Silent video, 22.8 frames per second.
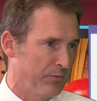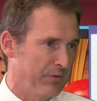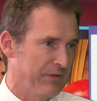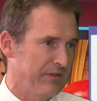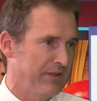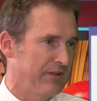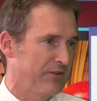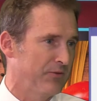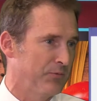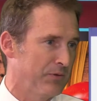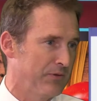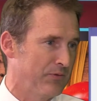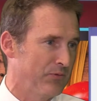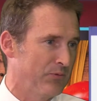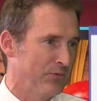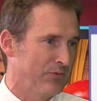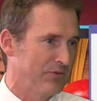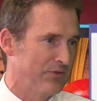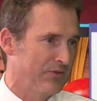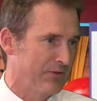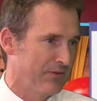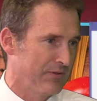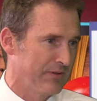But yes, we
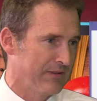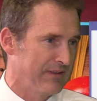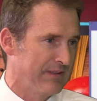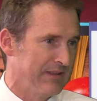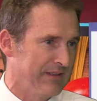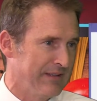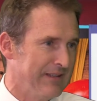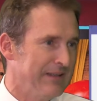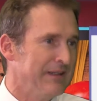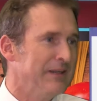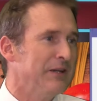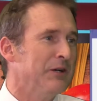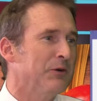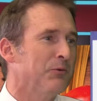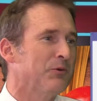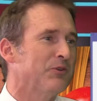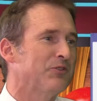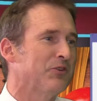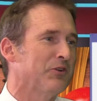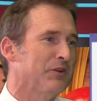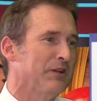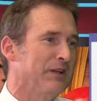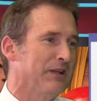would certainly
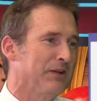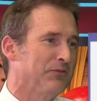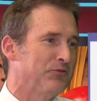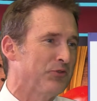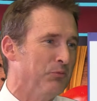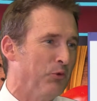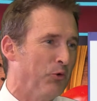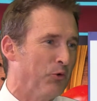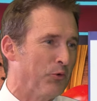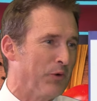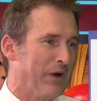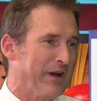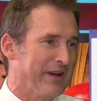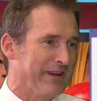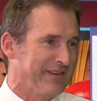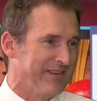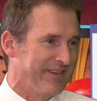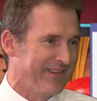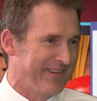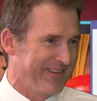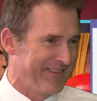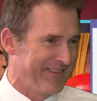love some more rain.